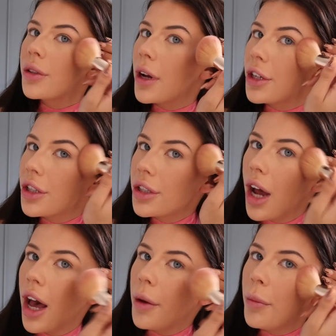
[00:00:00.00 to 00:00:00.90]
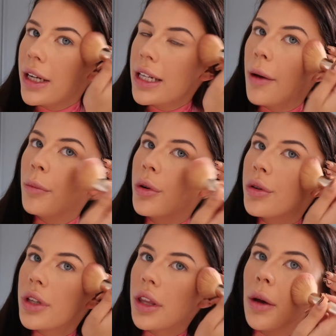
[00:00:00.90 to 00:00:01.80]
So I just start at my
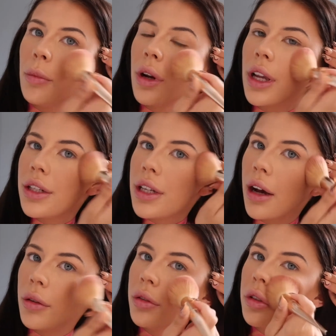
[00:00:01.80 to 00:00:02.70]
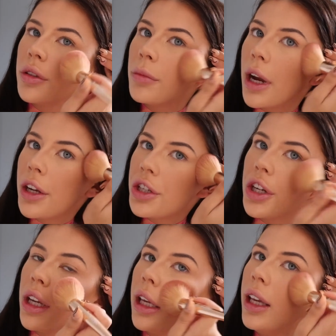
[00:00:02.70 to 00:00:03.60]
temples and then bring it down onto my
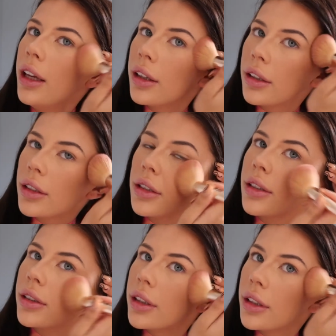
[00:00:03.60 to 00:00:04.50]
cheeks.